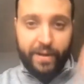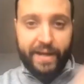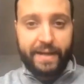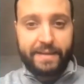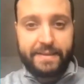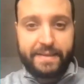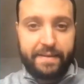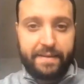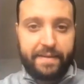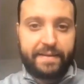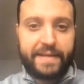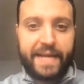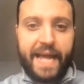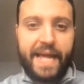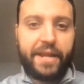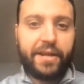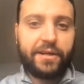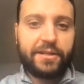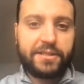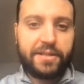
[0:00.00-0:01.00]
We can see that
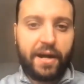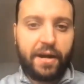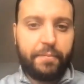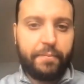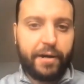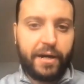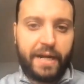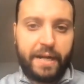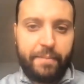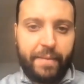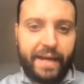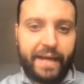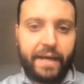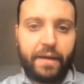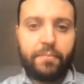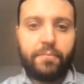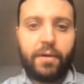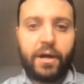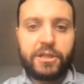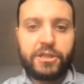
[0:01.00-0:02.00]
carriers are barely
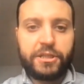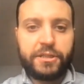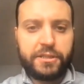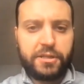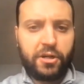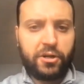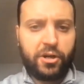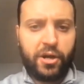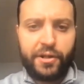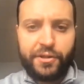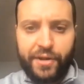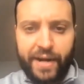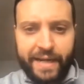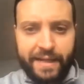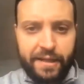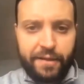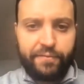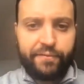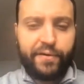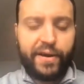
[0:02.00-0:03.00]
making margins on
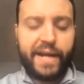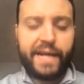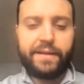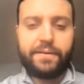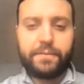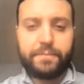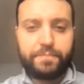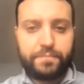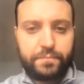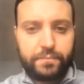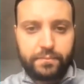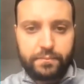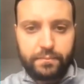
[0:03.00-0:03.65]
contracted freight.